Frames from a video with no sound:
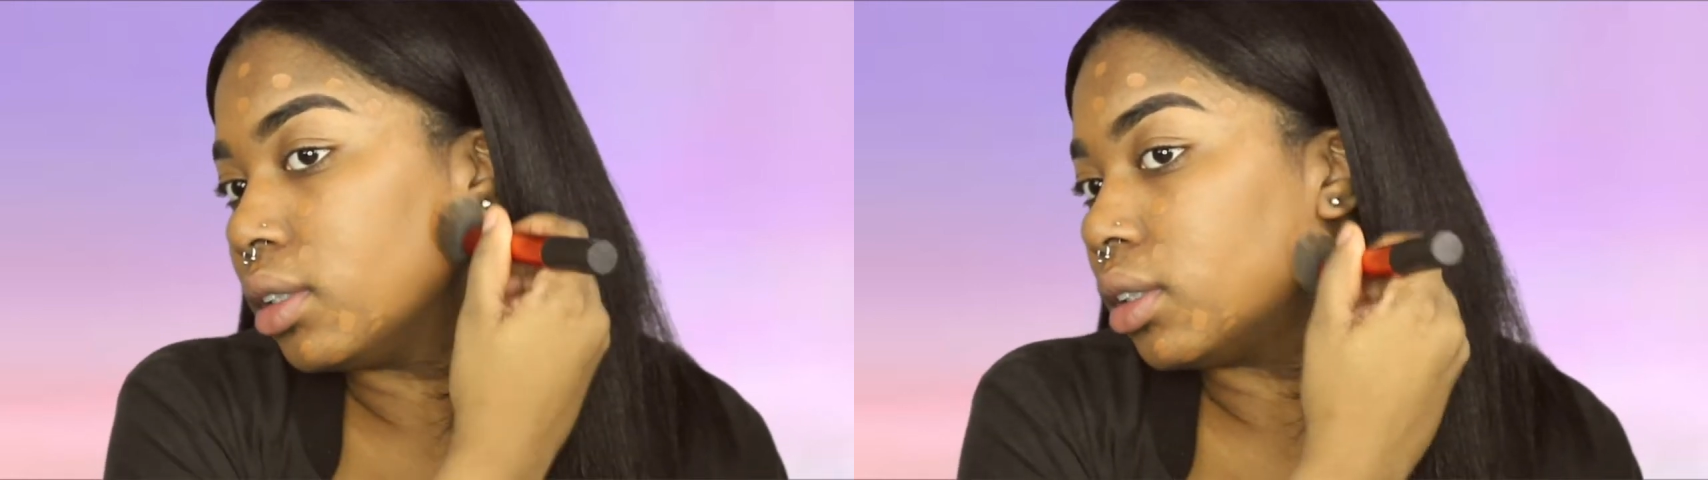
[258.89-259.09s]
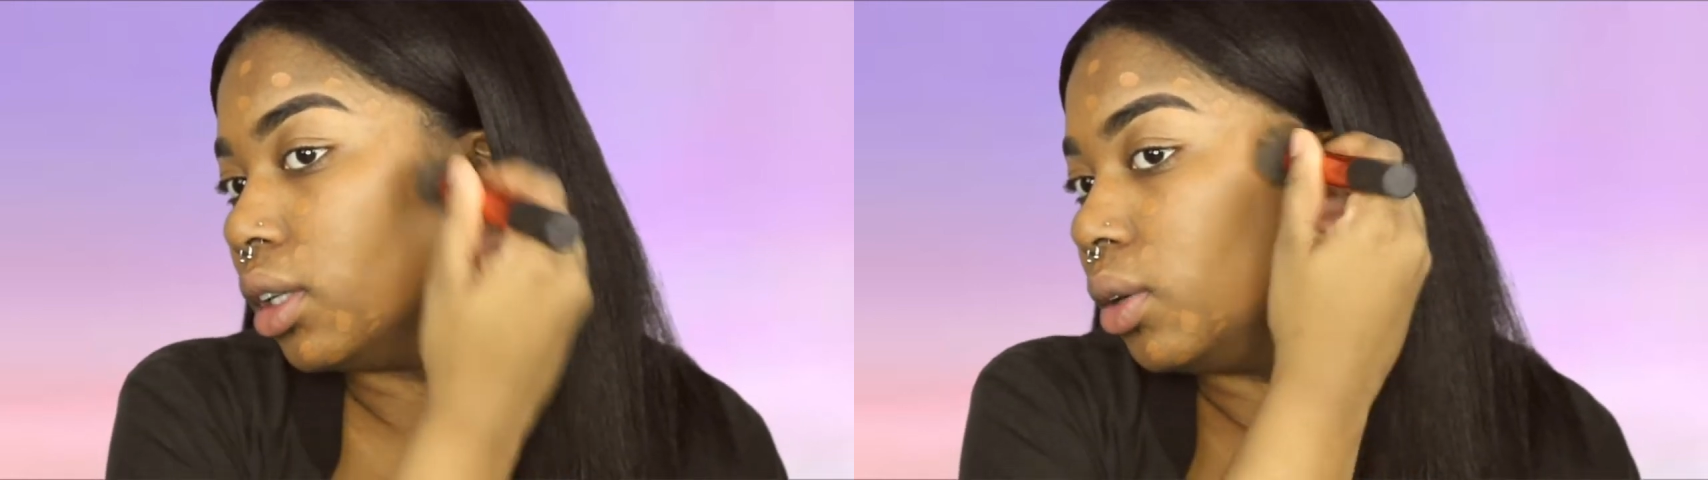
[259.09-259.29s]

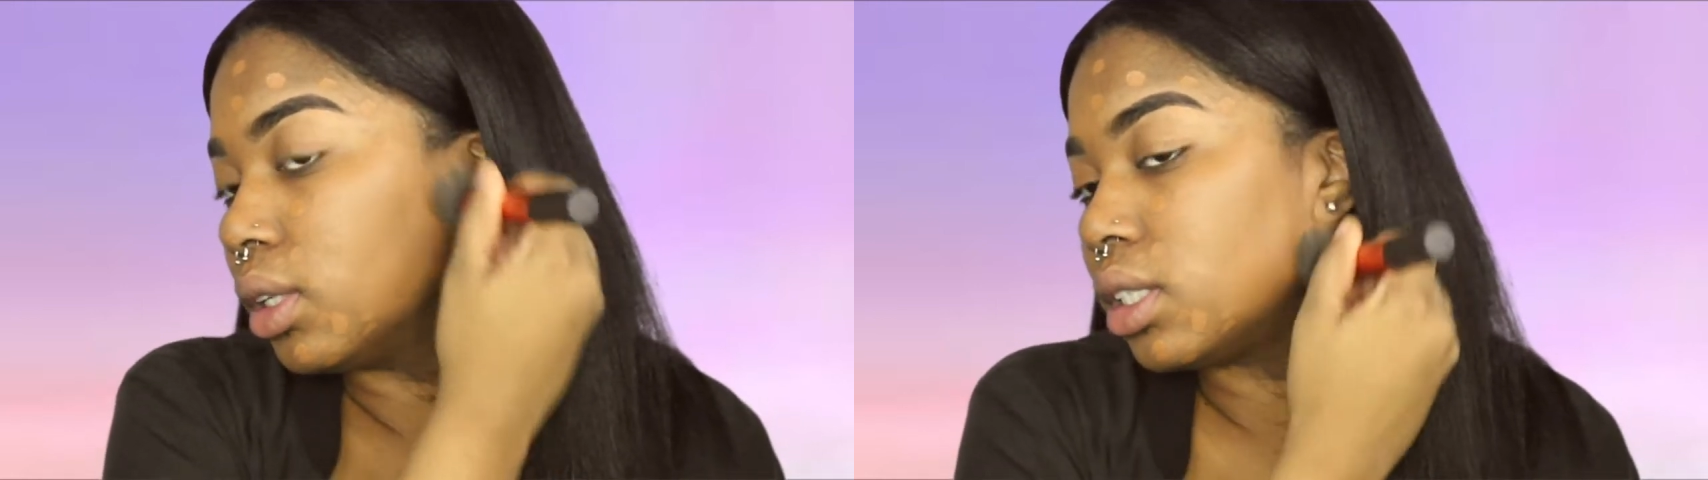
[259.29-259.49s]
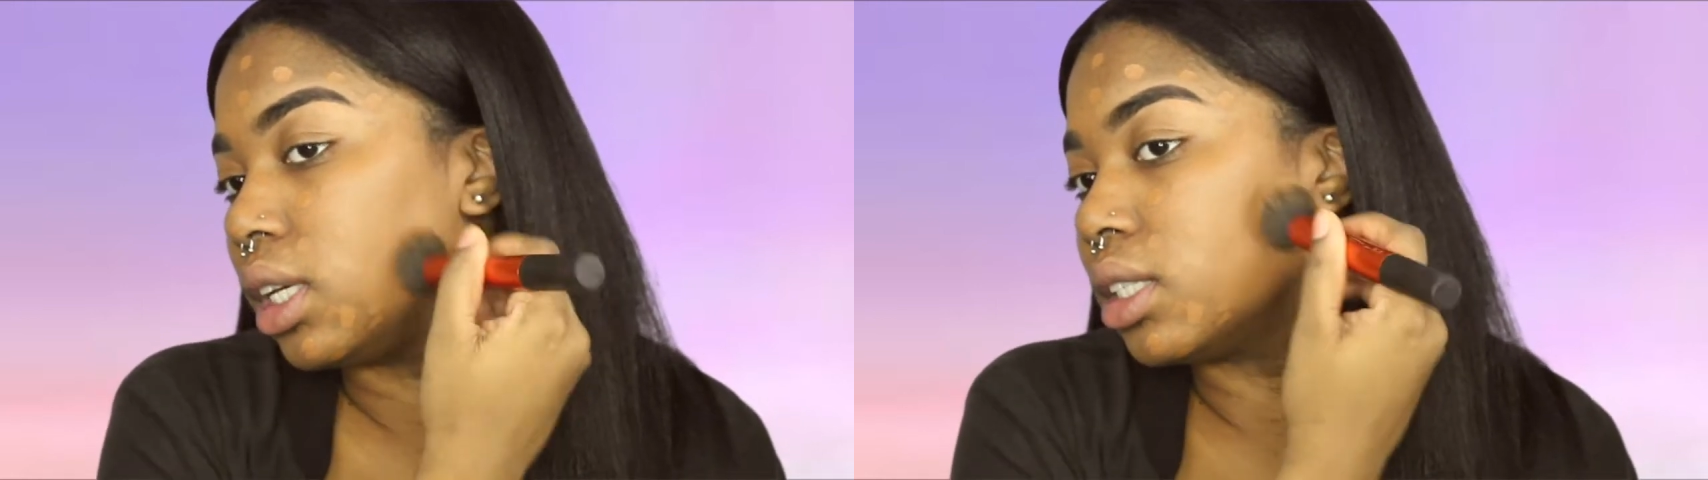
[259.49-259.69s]
So you
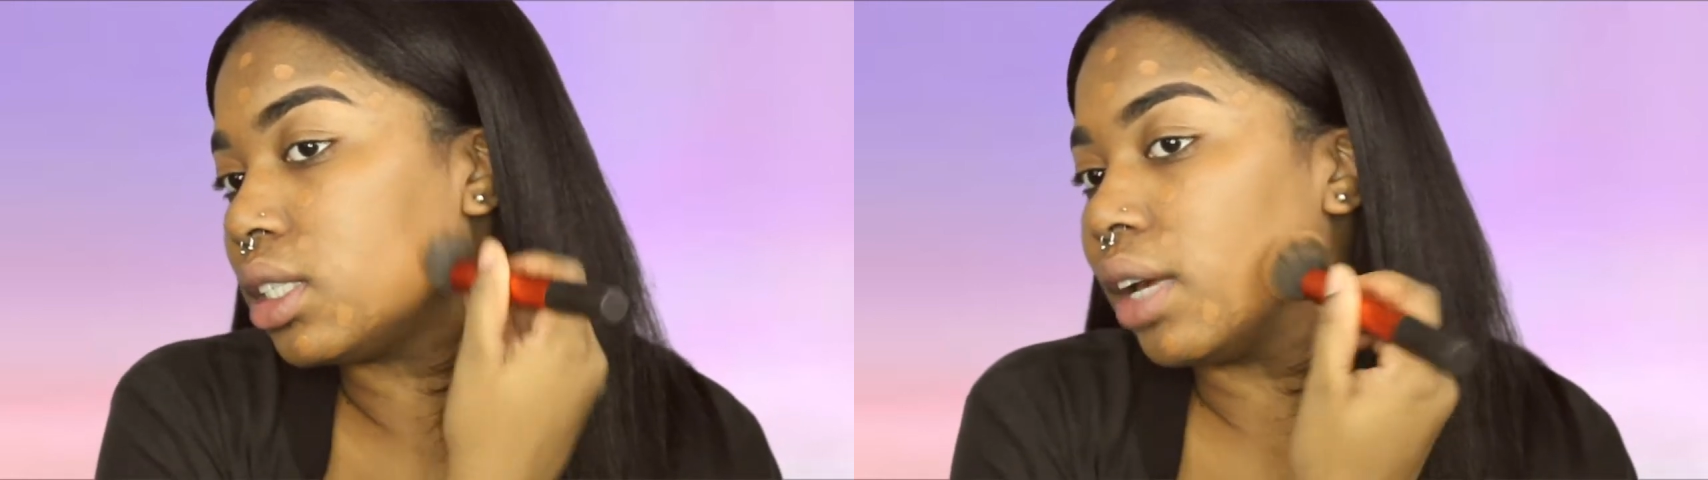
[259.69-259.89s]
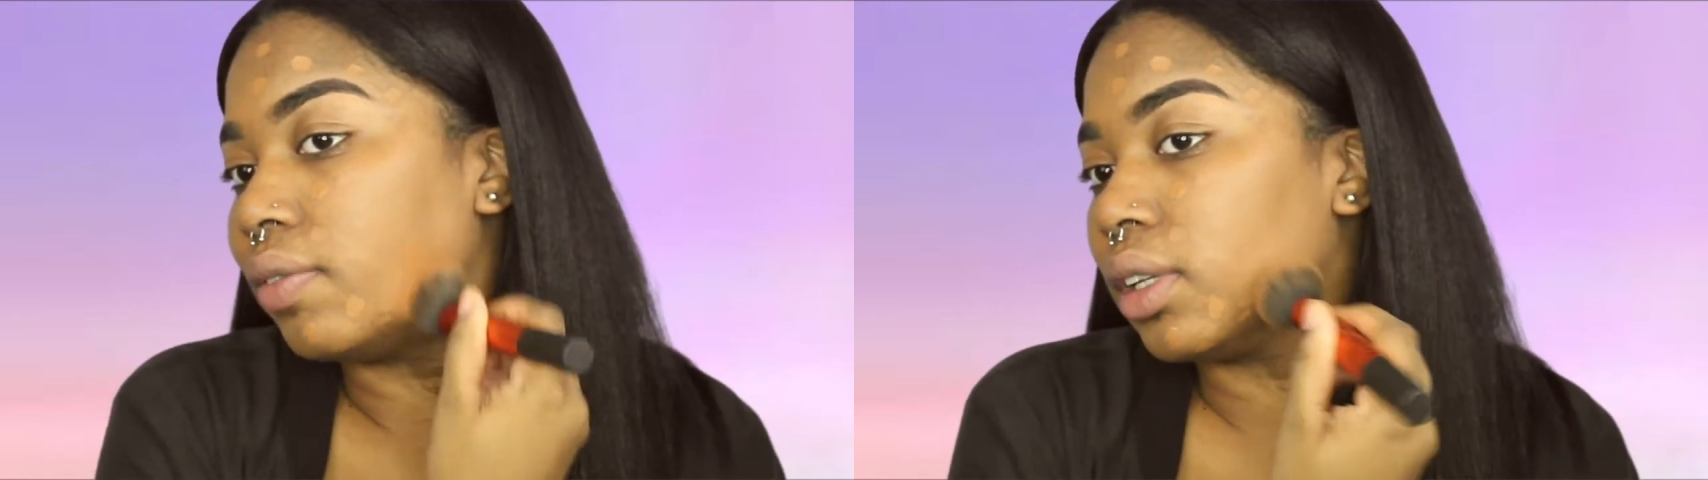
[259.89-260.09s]
can see it's
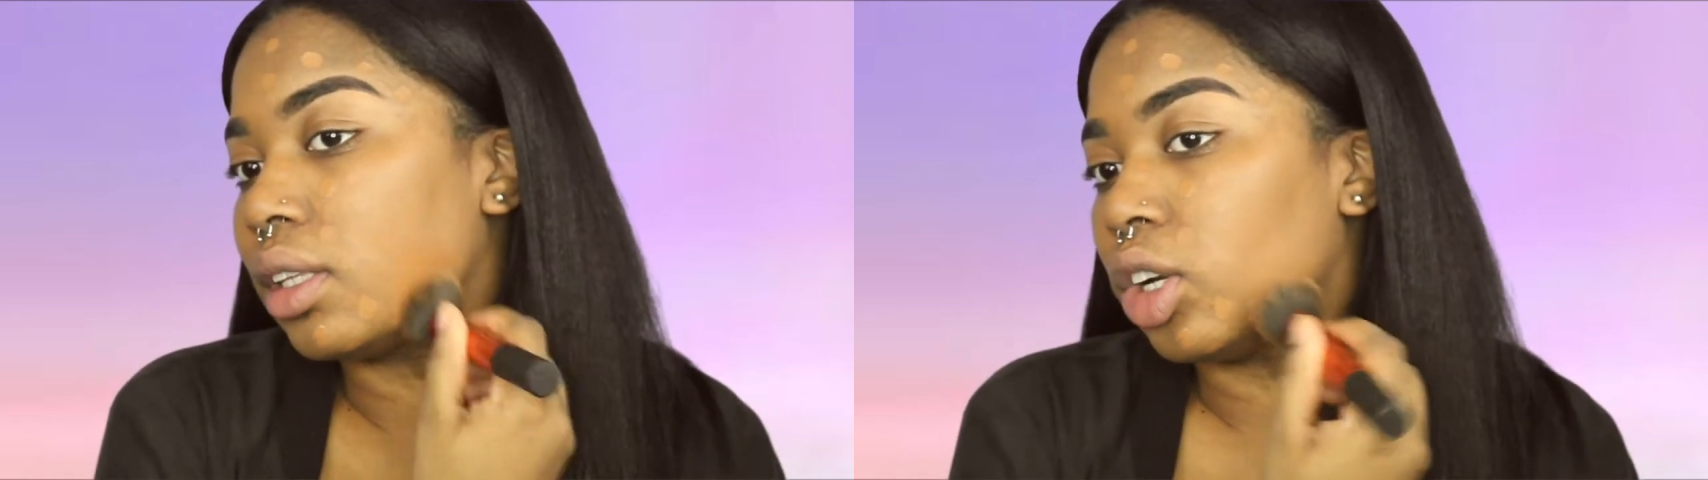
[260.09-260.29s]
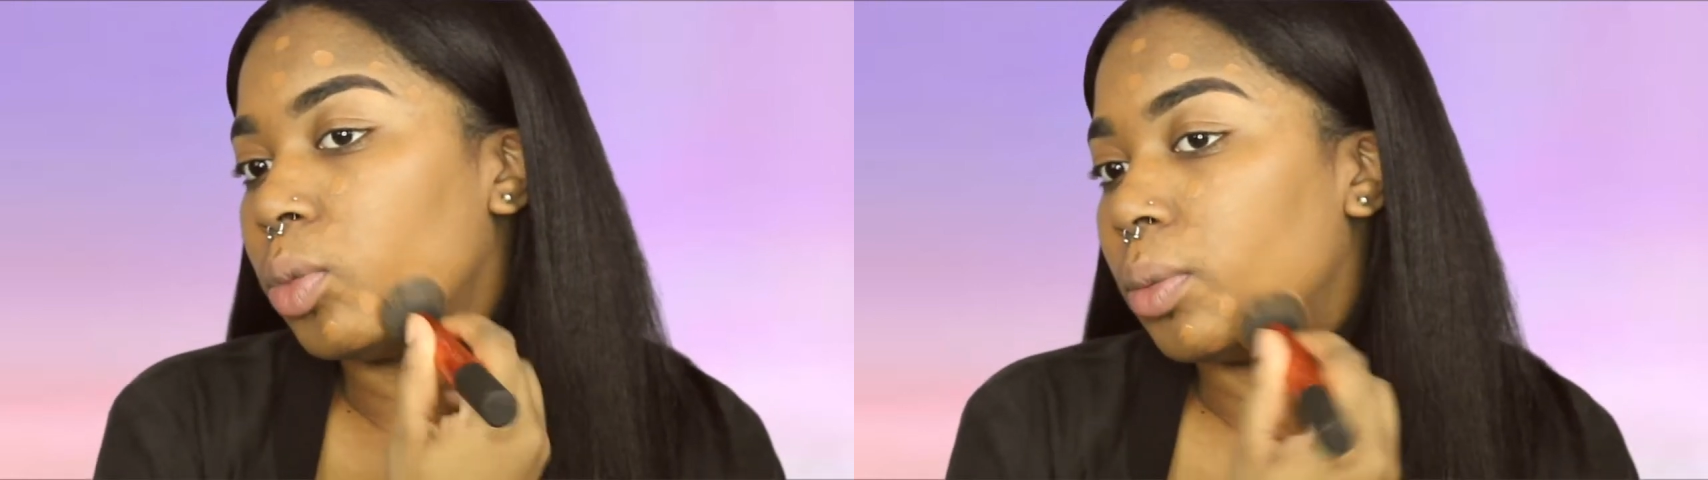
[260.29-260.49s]
definitely a
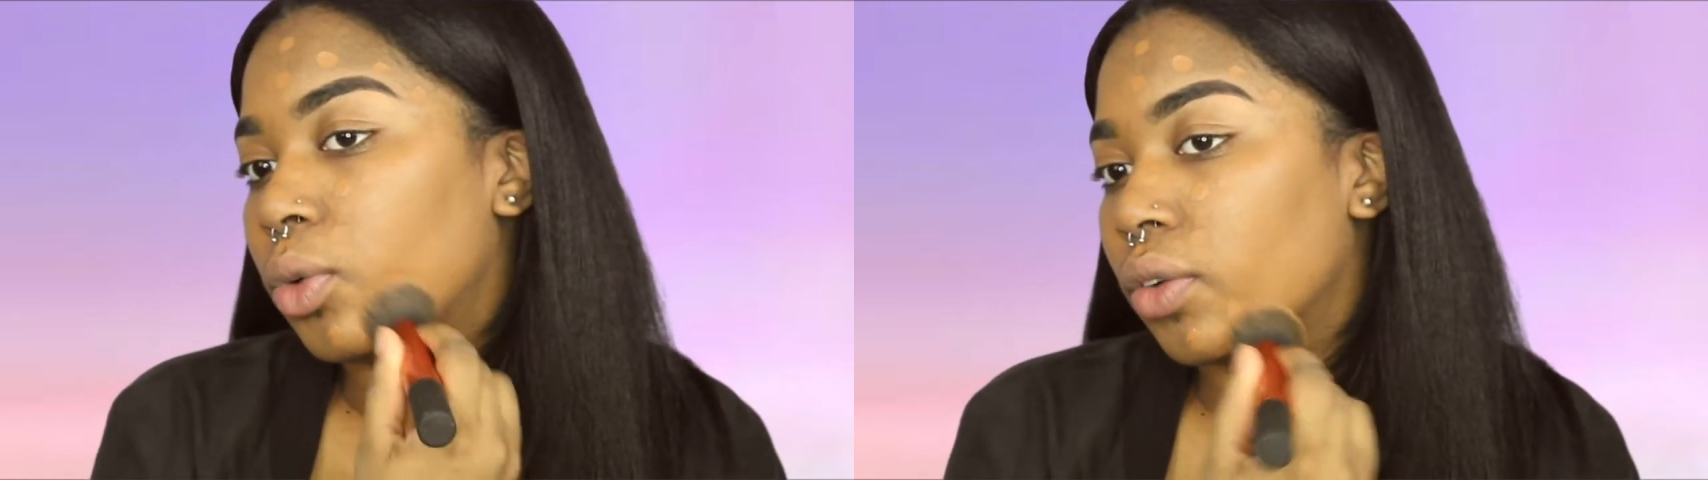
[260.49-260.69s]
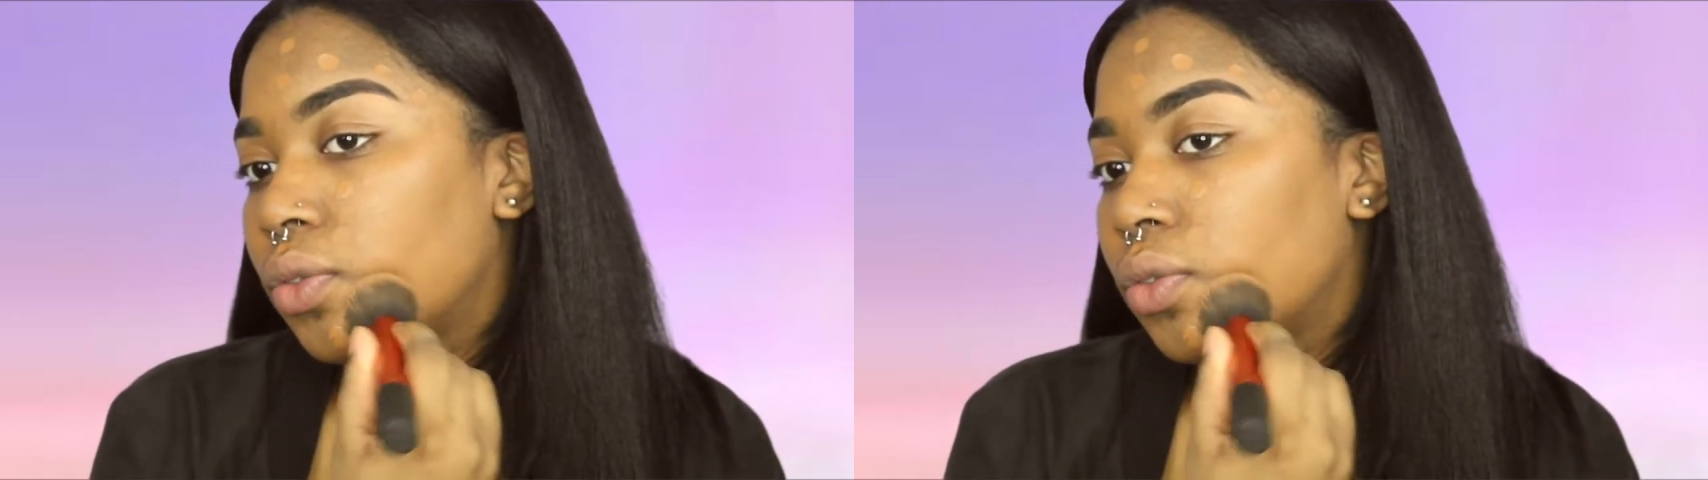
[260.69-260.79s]
little bit more